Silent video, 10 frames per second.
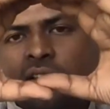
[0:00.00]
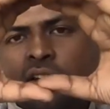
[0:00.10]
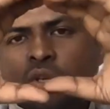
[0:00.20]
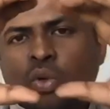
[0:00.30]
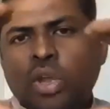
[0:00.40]
the
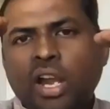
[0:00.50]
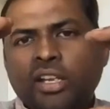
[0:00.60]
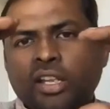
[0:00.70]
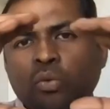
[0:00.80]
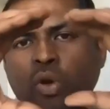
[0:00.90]
two
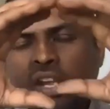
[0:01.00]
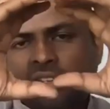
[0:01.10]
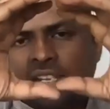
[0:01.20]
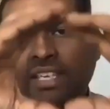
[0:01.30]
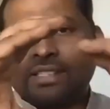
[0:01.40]
daughter, one
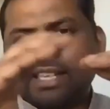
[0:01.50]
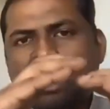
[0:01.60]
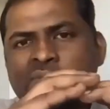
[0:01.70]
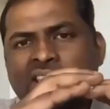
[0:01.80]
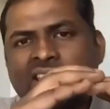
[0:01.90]
is
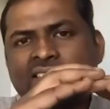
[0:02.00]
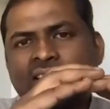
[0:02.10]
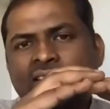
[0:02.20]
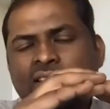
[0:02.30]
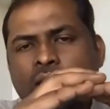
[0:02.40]
same size
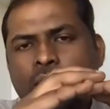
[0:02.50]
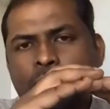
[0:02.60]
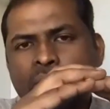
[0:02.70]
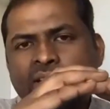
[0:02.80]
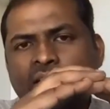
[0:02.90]
as
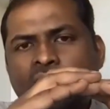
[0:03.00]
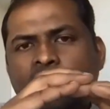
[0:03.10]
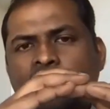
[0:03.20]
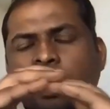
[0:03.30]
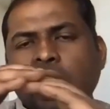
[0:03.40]
mother
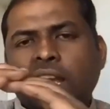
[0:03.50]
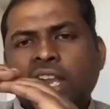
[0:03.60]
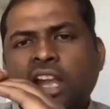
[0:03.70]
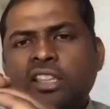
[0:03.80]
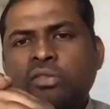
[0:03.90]
and
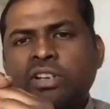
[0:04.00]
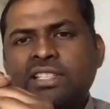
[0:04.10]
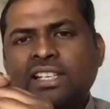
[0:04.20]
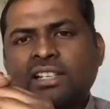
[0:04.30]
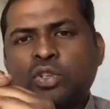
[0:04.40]
another one is
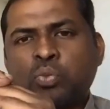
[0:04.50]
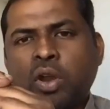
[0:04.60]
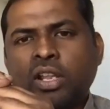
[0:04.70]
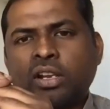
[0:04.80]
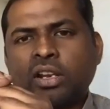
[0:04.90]
little
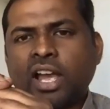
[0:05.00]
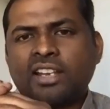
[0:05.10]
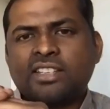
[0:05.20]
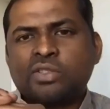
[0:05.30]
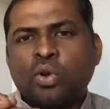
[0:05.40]
smaller. And
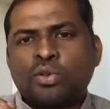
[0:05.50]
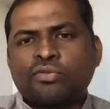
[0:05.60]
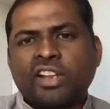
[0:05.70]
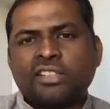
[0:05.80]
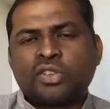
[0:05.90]
this goes
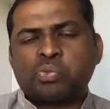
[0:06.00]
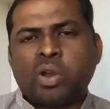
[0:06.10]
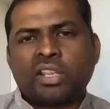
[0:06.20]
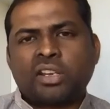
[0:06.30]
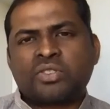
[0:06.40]
further
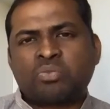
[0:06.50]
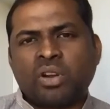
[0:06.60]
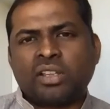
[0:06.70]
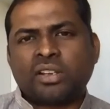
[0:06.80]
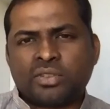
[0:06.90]
smaller and
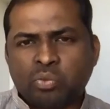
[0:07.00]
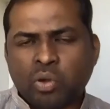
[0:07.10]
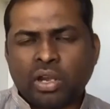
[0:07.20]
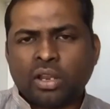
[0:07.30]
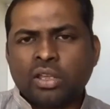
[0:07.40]
smaller and
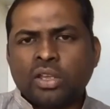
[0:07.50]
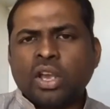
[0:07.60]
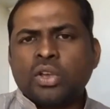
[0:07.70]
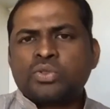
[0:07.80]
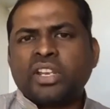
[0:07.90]
smaller.
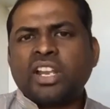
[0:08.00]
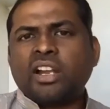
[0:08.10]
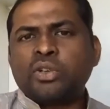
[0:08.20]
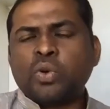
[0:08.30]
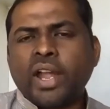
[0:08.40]
So in
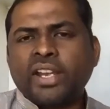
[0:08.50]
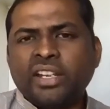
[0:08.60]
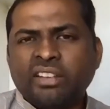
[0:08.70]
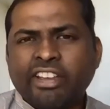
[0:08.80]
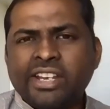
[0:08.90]
order to
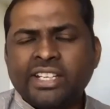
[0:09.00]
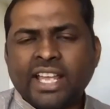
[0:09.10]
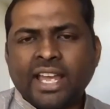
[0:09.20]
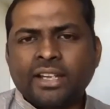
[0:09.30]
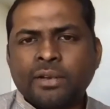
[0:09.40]
identify any
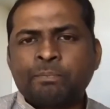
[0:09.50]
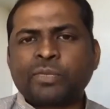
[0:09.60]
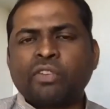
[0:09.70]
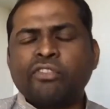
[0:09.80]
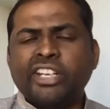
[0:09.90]
diatom,
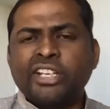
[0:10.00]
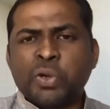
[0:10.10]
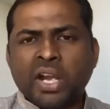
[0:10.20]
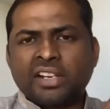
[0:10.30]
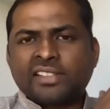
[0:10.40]
we need to
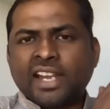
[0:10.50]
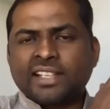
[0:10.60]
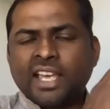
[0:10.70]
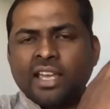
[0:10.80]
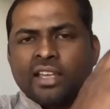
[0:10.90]

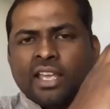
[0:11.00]
understand the